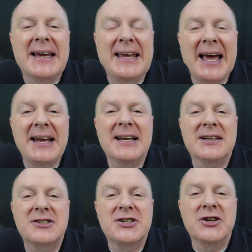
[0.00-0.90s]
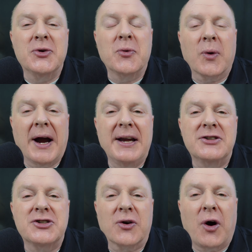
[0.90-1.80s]
Getting to
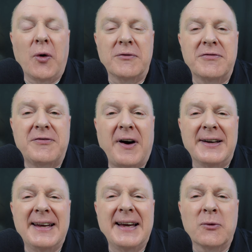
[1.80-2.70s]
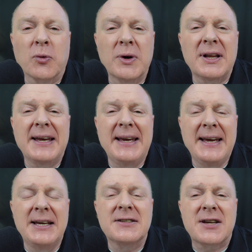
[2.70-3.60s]
raise your own funding really
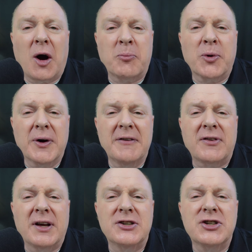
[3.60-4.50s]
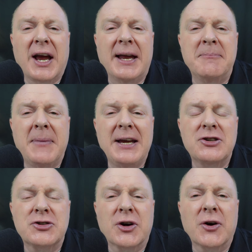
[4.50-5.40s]
is a privilege, and
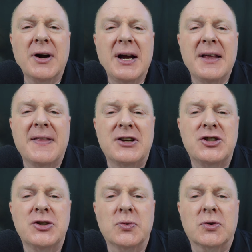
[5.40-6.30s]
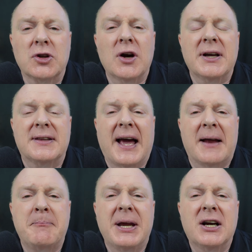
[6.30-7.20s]
make sure that you look at
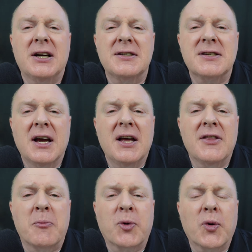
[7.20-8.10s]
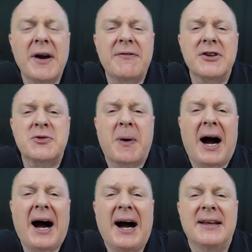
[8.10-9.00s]
that, because the privilege
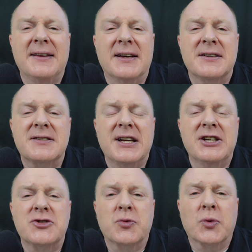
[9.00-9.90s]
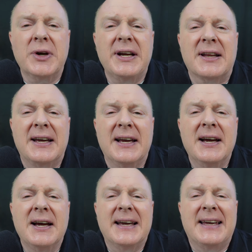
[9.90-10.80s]
behind this is really
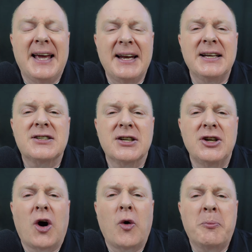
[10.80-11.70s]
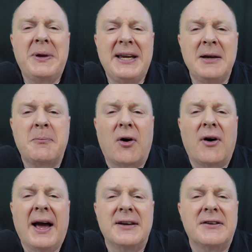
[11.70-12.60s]
getting to know
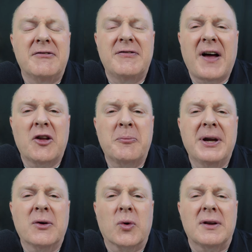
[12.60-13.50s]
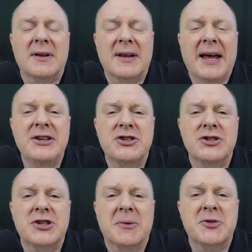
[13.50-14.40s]
people and developing
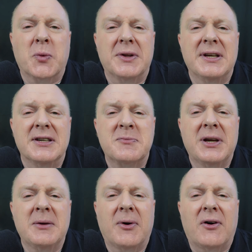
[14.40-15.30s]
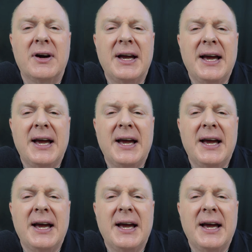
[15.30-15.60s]
relationships with these people.